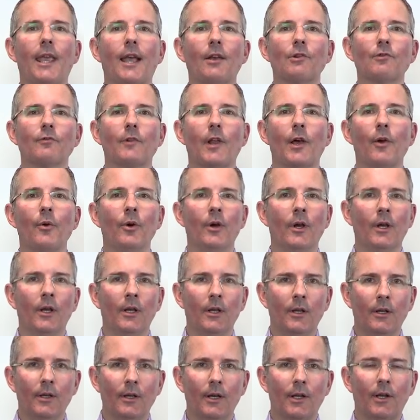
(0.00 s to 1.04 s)
cash flow,
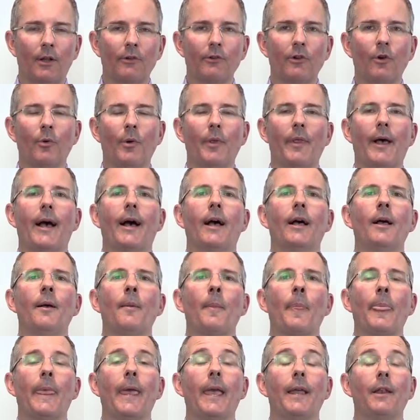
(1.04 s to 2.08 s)
and I'll deal with that
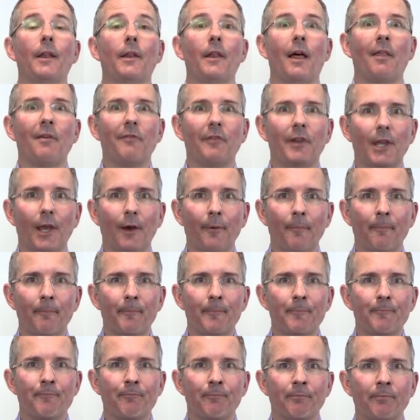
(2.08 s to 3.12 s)
in another video.
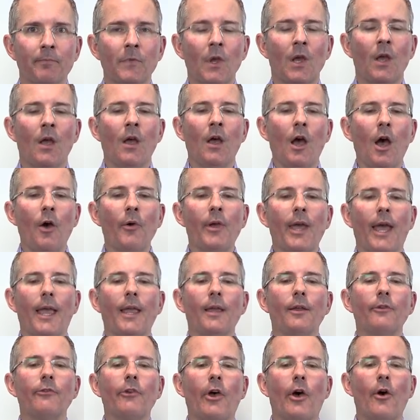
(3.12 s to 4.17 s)

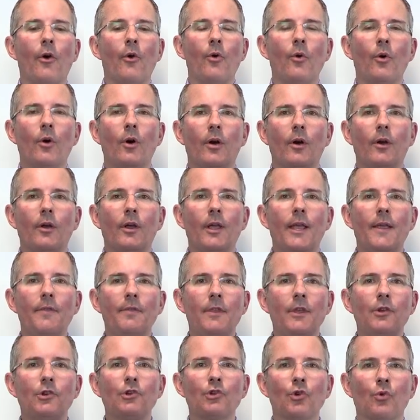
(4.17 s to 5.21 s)
Okay, so in
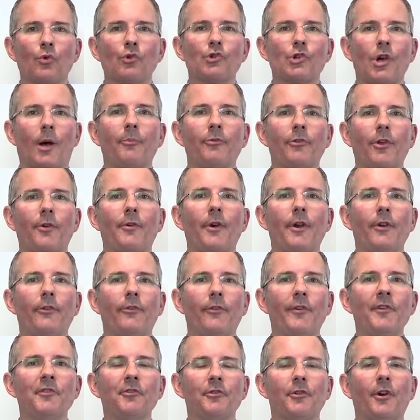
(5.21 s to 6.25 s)
this short, sharp
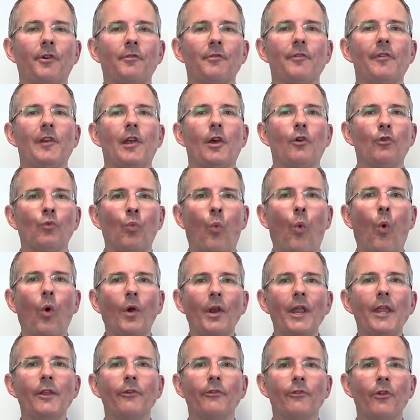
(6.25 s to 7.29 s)
series of introductory videos,
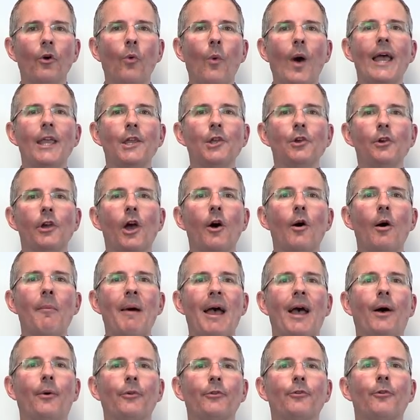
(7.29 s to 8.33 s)
what is the way you go
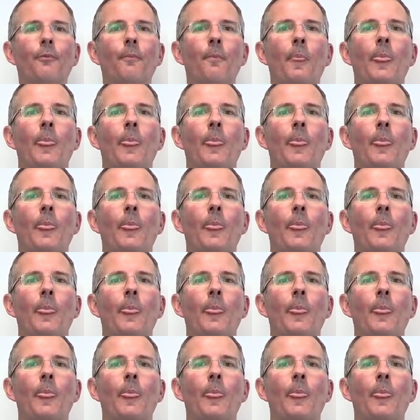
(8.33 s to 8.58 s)
about